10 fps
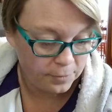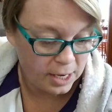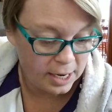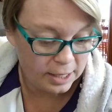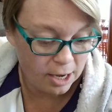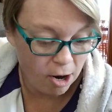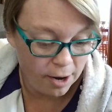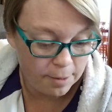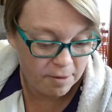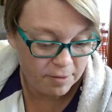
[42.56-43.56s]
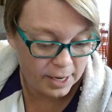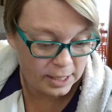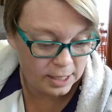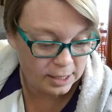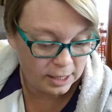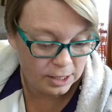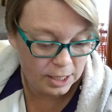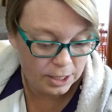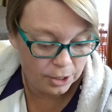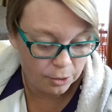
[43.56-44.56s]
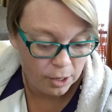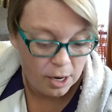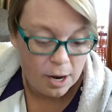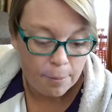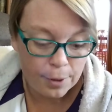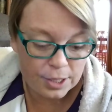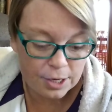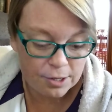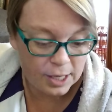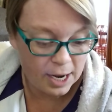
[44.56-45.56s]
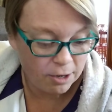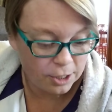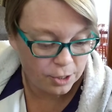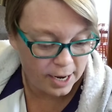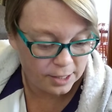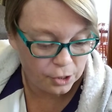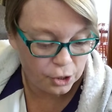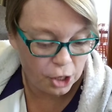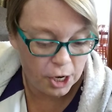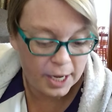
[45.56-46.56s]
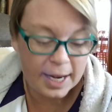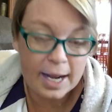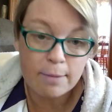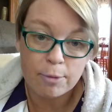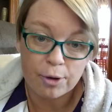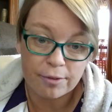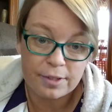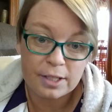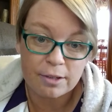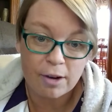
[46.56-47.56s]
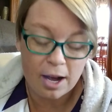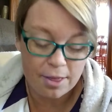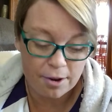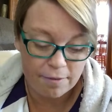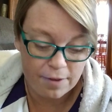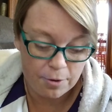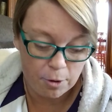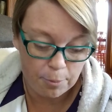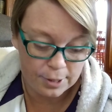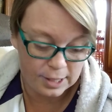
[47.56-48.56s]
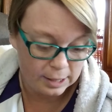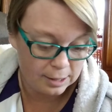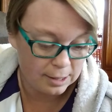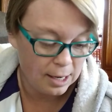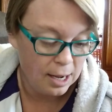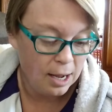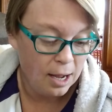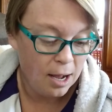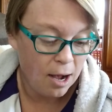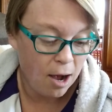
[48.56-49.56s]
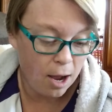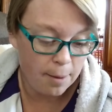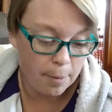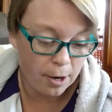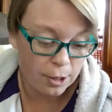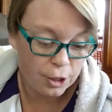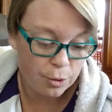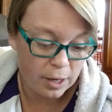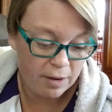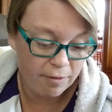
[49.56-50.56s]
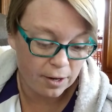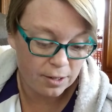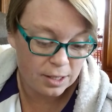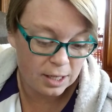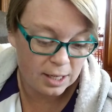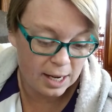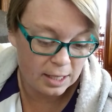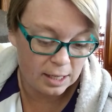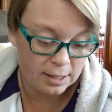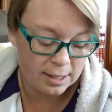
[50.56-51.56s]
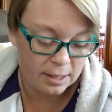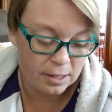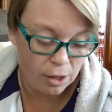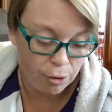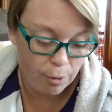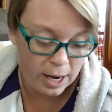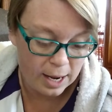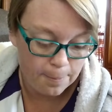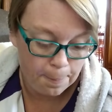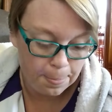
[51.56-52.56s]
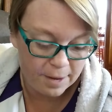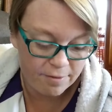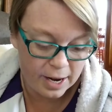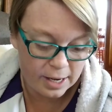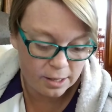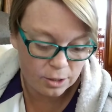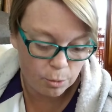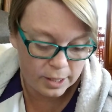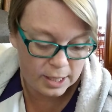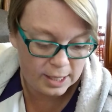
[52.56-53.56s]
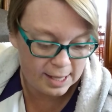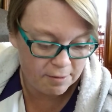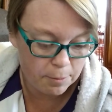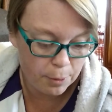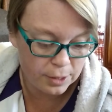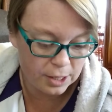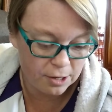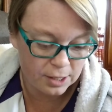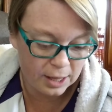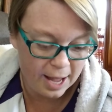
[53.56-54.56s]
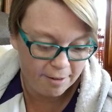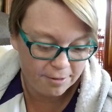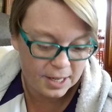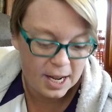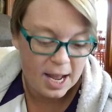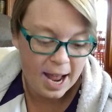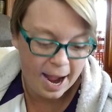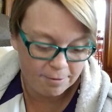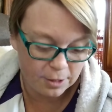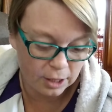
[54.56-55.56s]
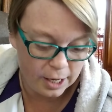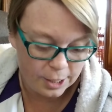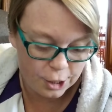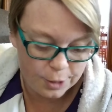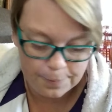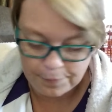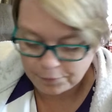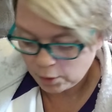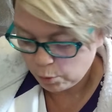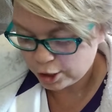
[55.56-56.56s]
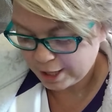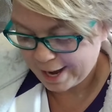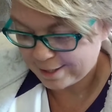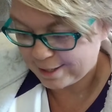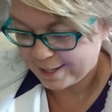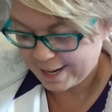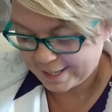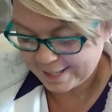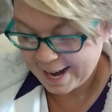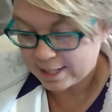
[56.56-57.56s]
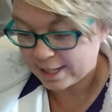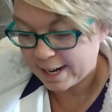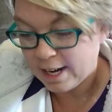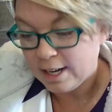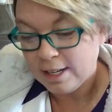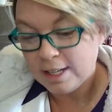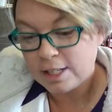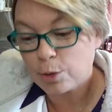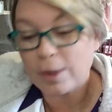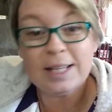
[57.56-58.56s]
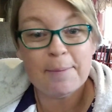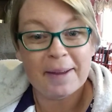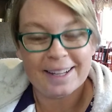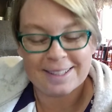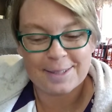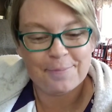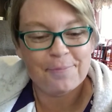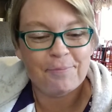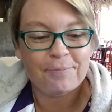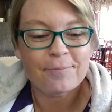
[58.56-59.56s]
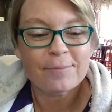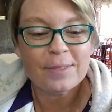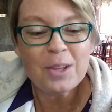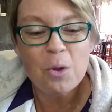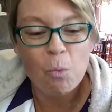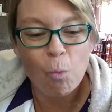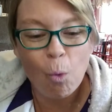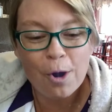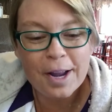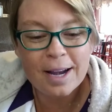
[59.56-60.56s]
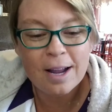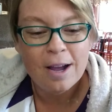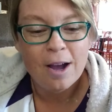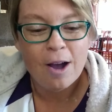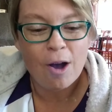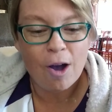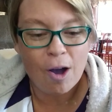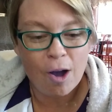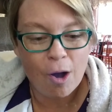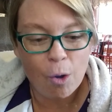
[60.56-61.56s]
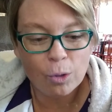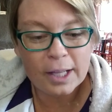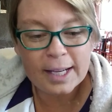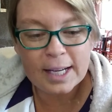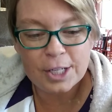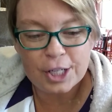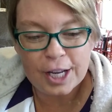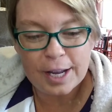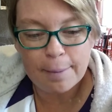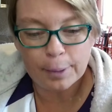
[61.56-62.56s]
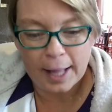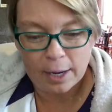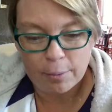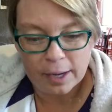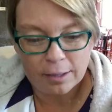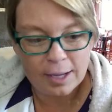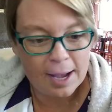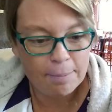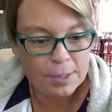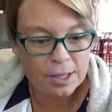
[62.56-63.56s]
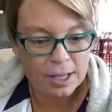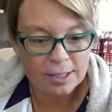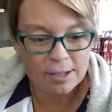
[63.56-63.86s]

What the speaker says: In the autumn of 1962, prisoners at Alcatraz started getting moved to other federal prisons. On March 21st, 1963, the final 27 prisoners left after lunch, which lasted exactly 20 minutes. Warden Olin G. Blackwell kept things